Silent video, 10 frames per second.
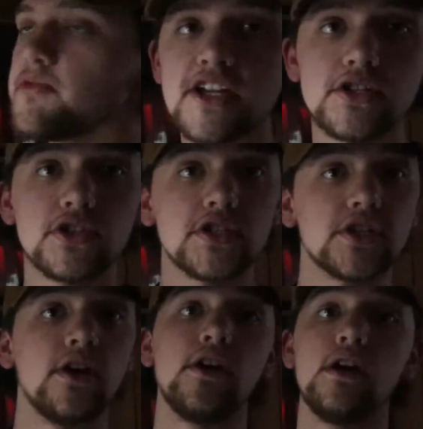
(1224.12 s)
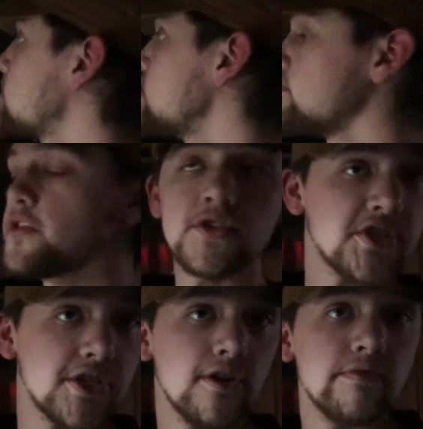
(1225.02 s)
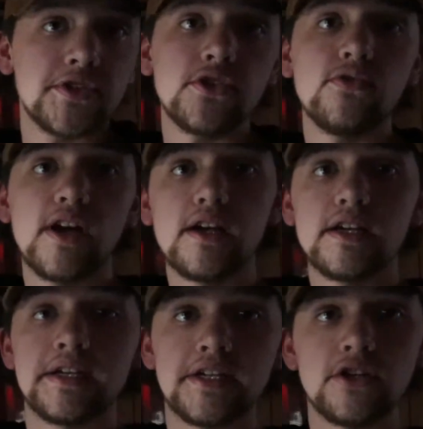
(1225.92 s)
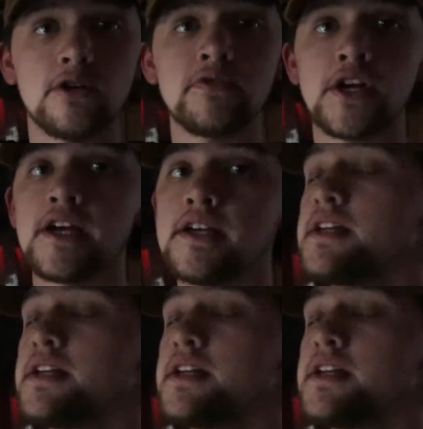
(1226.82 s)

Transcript: we can just convert c over 2a and d over a